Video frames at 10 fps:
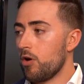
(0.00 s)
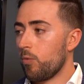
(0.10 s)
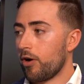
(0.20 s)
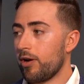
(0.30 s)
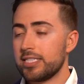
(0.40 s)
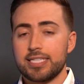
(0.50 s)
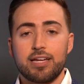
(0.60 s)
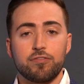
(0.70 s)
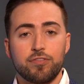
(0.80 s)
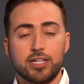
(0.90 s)
Whereas
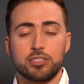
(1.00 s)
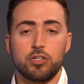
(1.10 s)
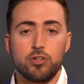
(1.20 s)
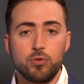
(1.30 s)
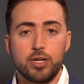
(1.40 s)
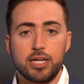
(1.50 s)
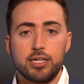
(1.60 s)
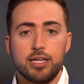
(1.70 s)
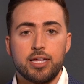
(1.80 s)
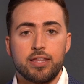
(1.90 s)
a fixed
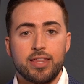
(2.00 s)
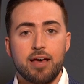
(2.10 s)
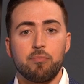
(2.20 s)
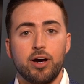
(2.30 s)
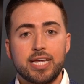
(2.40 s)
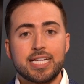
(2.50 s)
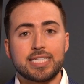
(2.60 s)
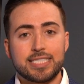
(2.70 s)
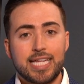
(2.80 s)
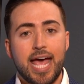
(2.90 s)
annuity, that money
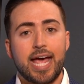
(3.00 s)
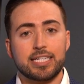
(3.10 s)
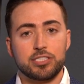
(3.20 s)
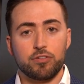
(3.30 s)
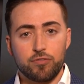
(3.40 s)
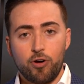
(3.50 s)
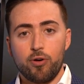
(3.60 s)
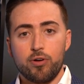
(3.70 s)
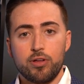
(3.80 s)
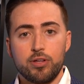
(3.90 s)
is tax
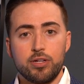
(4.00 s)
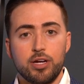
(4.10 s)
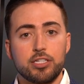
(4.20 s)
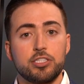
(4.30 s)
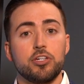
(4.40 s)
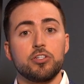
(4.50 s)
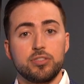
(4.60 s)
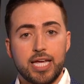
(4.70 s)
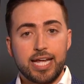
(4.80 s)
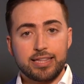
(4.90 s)
deferred until you
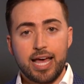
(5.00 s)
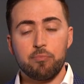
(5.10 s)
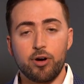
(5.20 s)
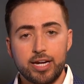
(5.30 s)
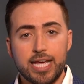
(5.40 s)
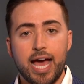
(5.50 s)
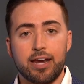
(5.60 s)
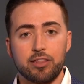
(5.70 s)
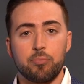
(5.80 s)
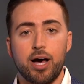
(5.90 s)
take that money
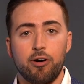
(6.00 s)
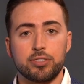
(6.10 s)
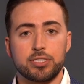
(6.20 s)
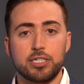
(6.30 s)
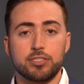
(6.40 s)
out of the policy.